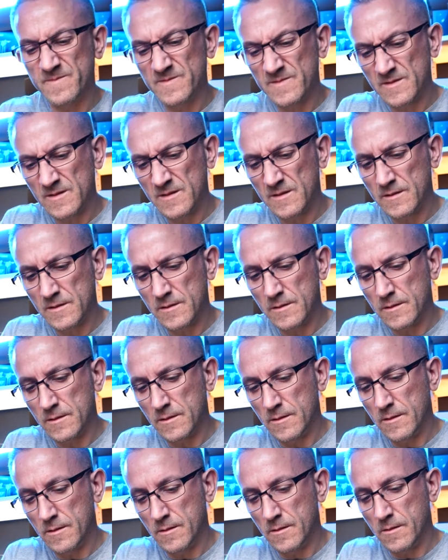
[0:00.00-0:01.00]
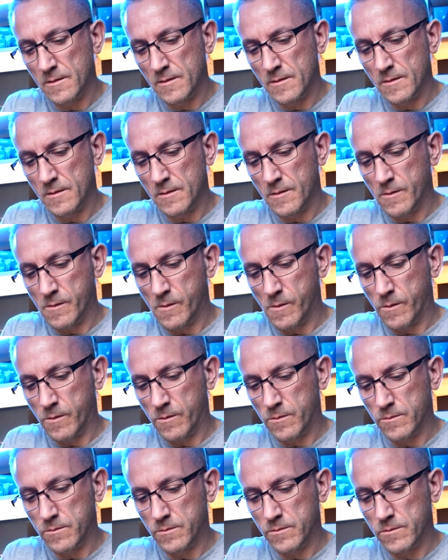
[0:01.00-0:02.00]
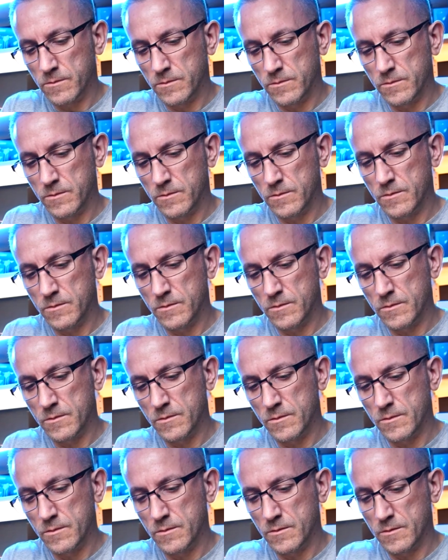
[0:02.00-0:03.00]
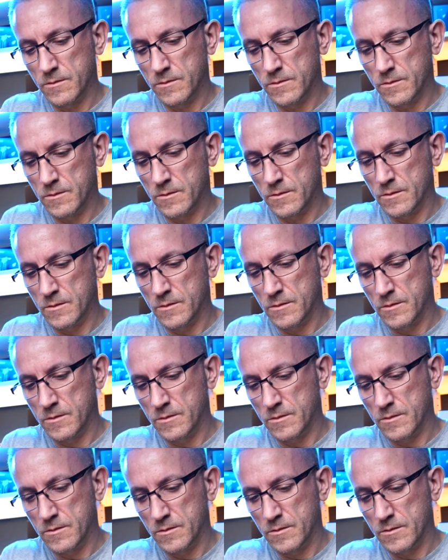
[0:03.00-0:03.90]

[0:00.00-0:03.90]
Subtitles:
Nobody speaks.